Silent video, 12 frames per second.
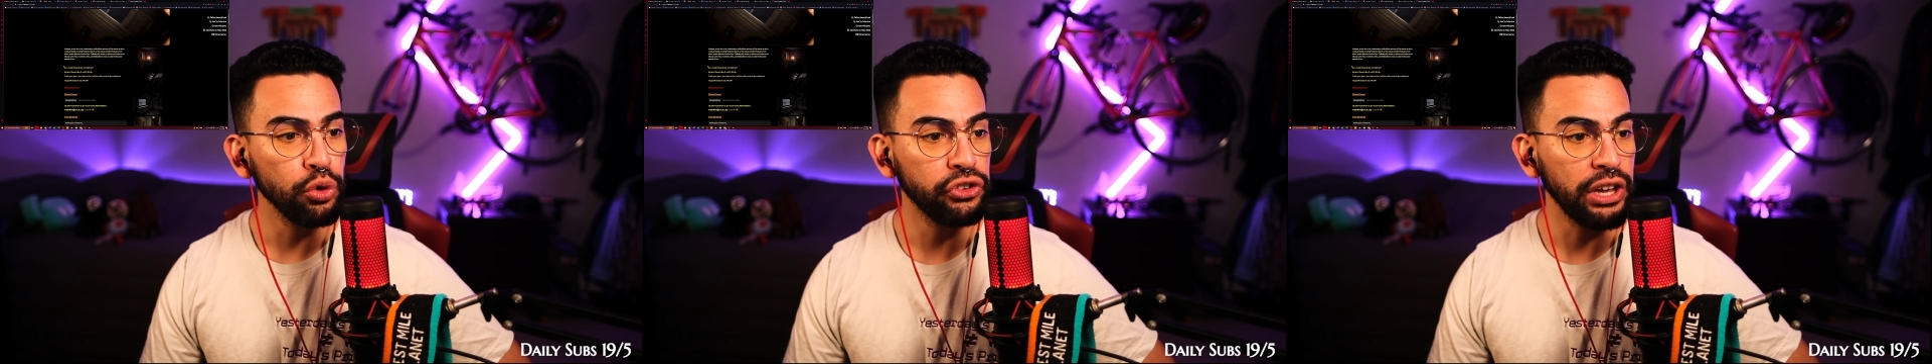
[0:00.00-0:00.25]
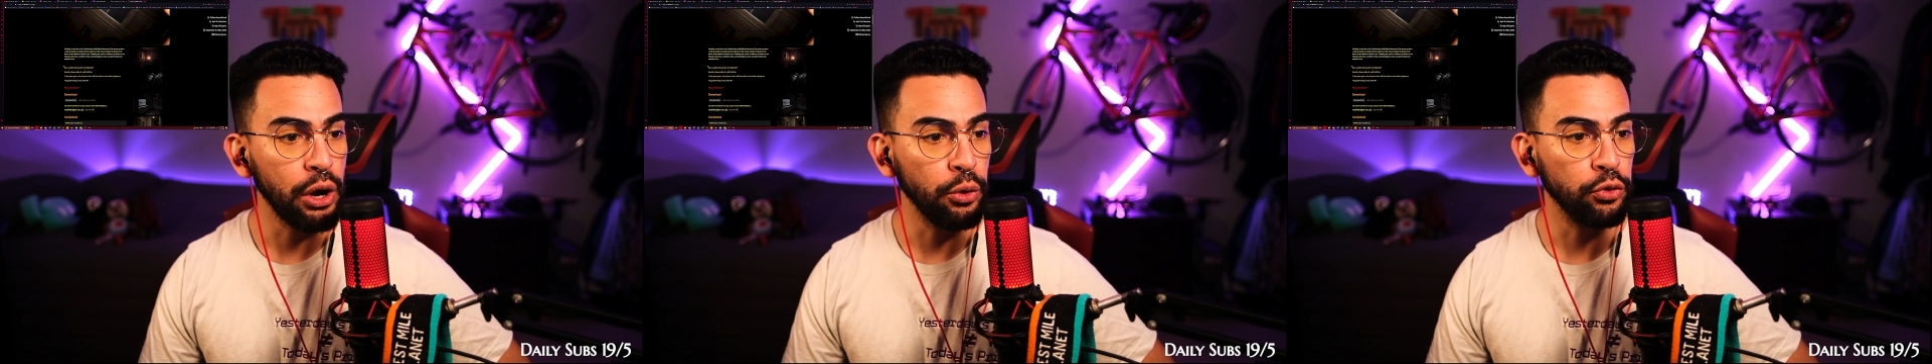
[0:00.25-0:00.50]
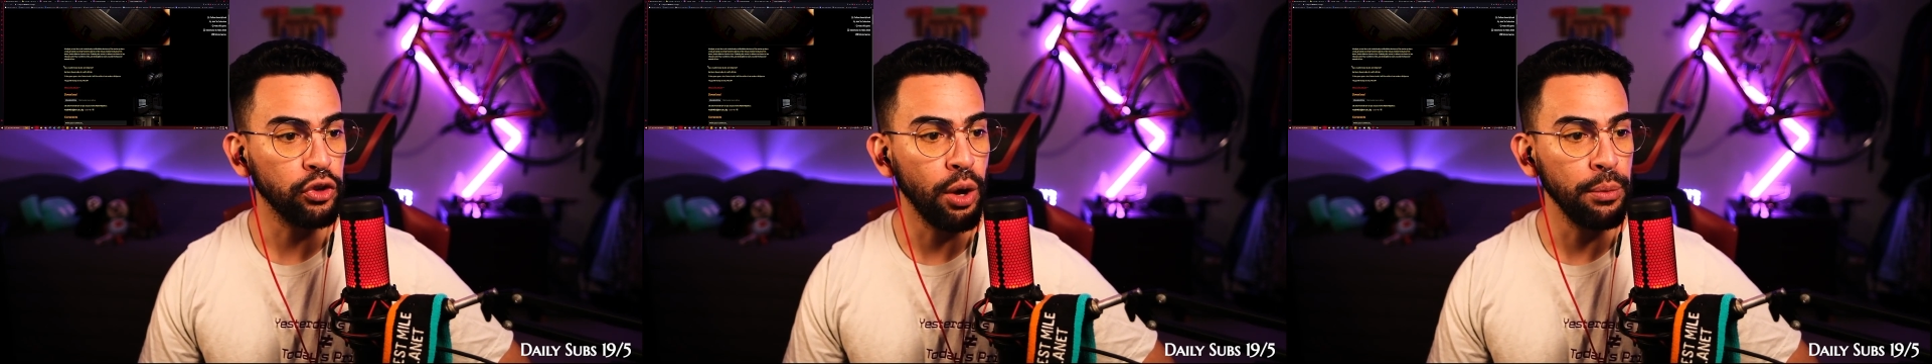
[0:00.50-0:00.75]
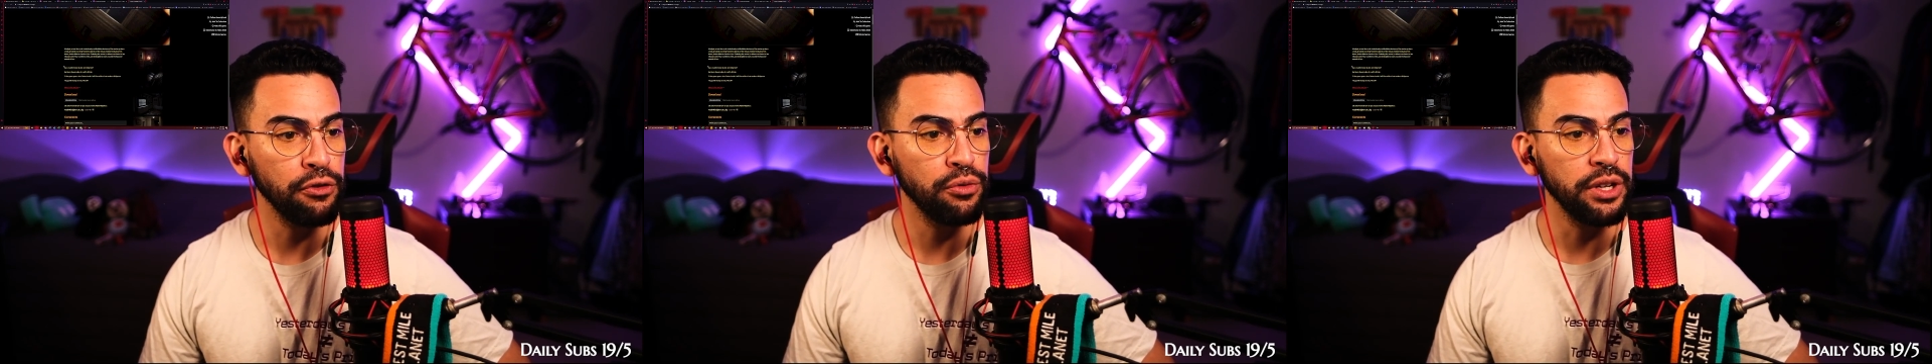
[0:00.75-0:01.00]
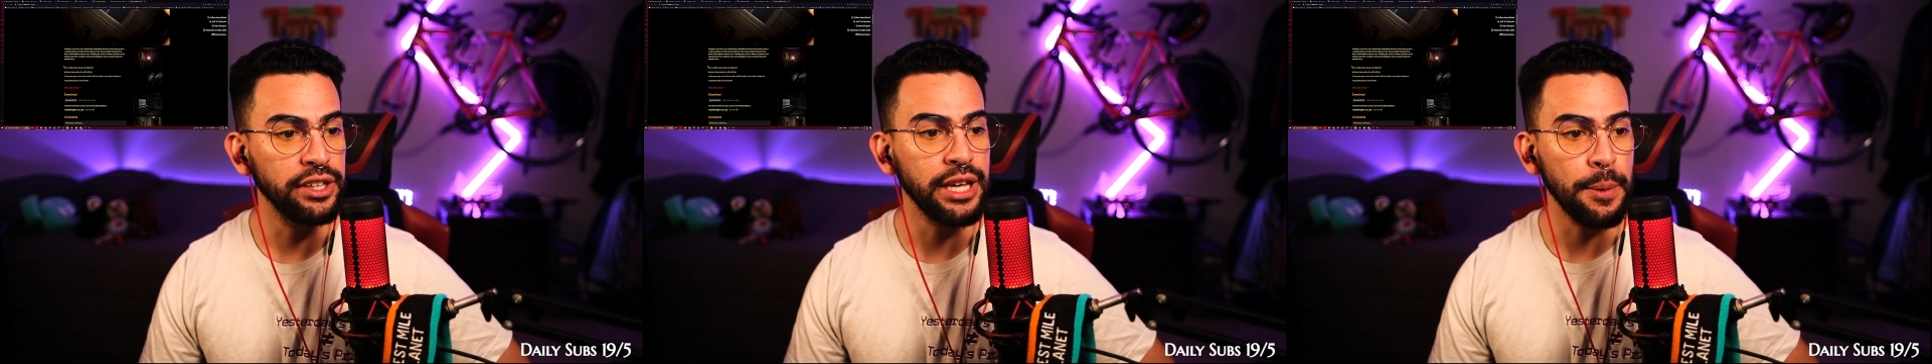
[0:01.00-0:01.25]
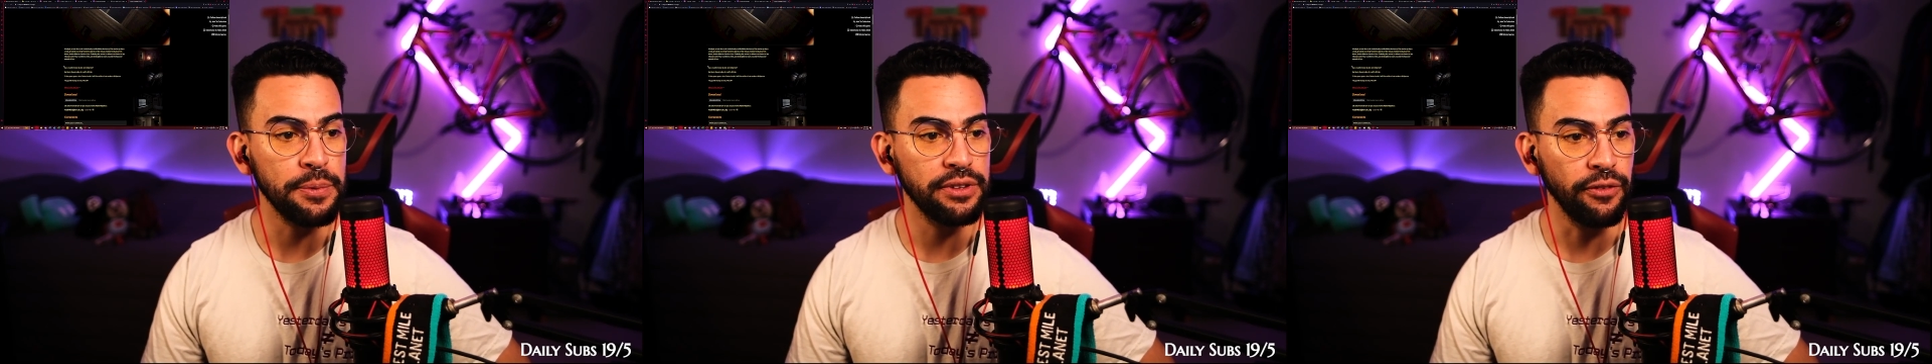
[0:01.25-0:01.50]
sounds coming from the
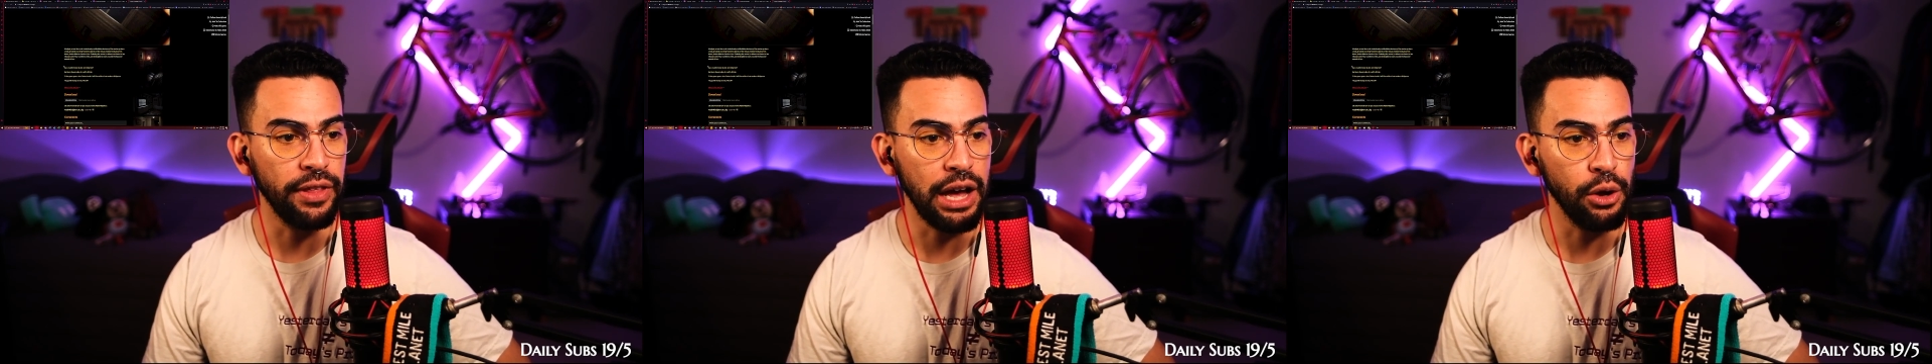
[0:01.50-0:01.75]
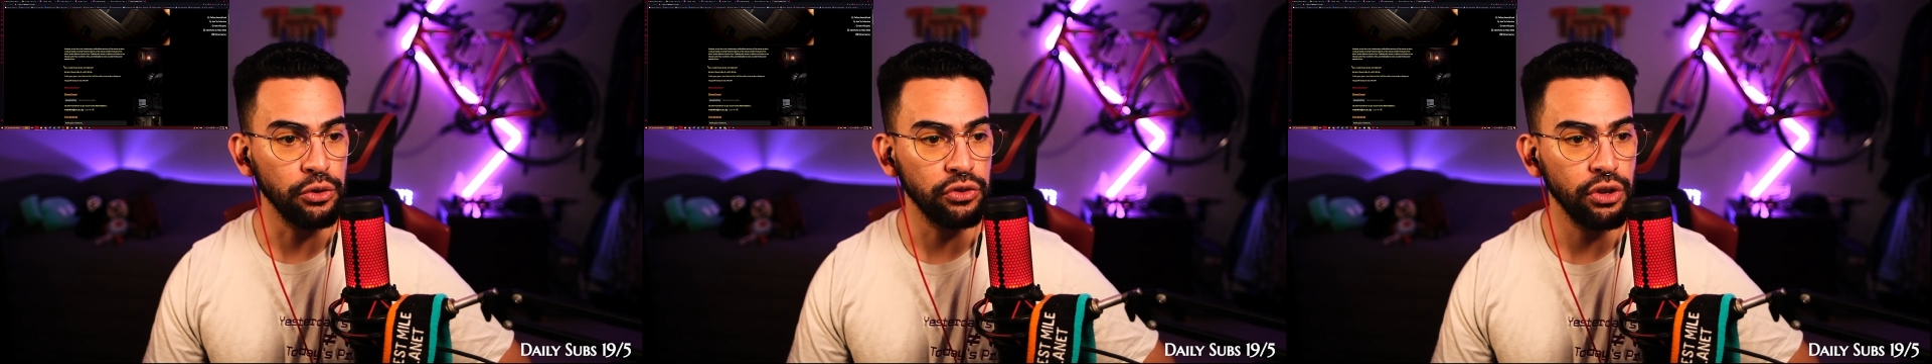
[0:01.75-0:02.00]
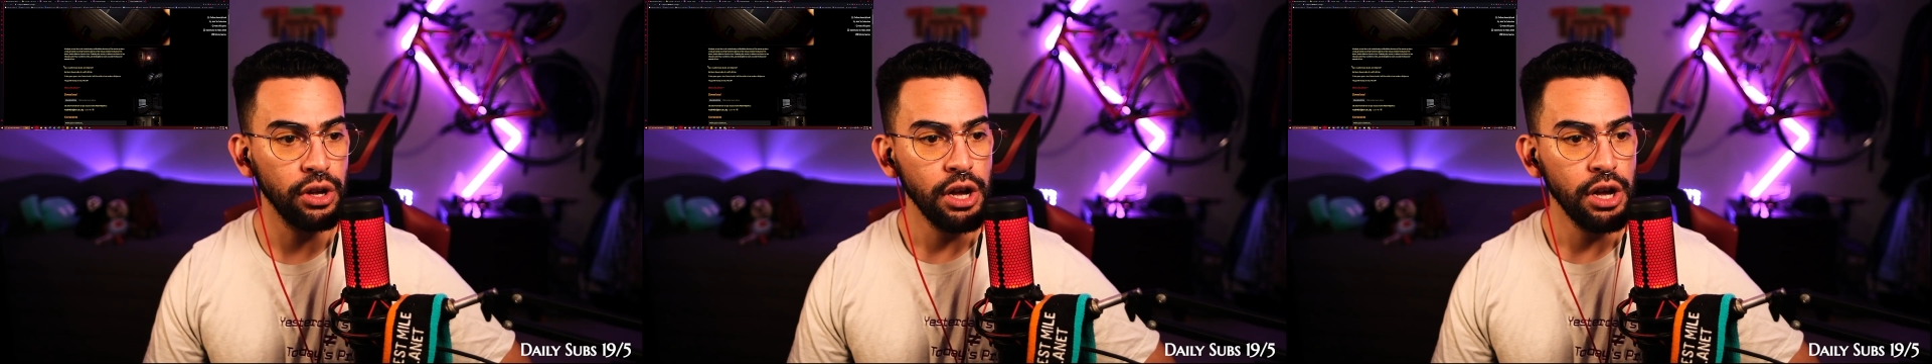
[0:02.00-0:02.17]
depths of the house.